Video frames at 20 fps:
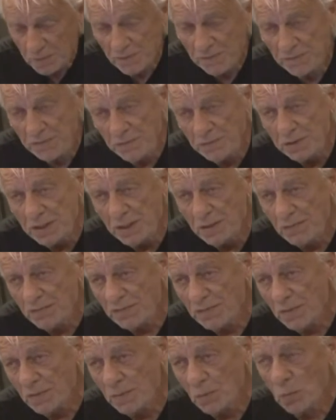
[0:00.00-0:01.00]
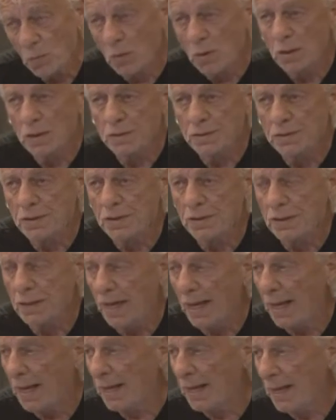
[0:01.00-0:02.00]
if you did from 1 to
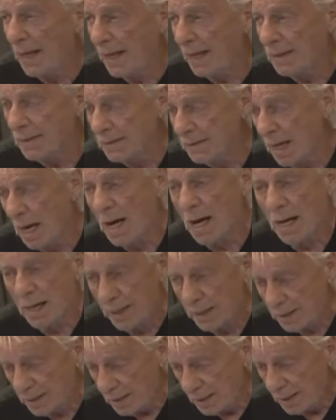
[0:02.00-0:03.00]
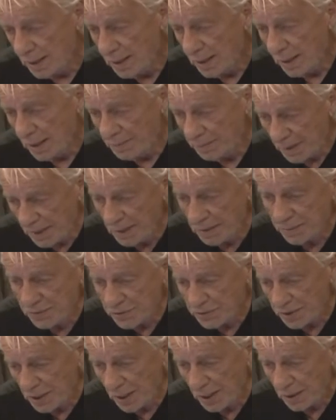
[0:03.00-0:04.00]
9 and made a
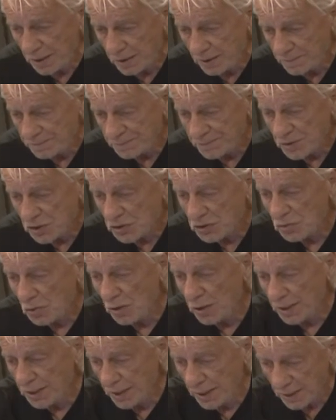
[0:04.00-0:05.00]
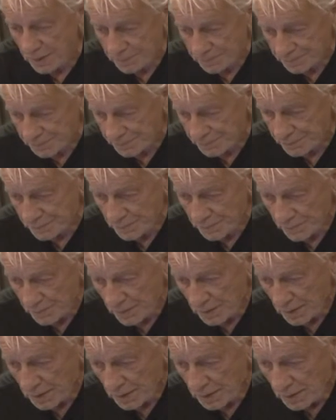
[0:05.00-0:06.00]
mistake, start again,
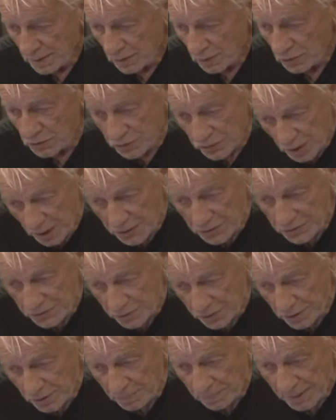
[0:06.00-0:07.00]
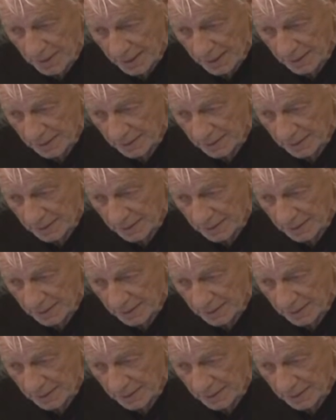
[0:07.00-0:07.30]
because 9 is going to come back.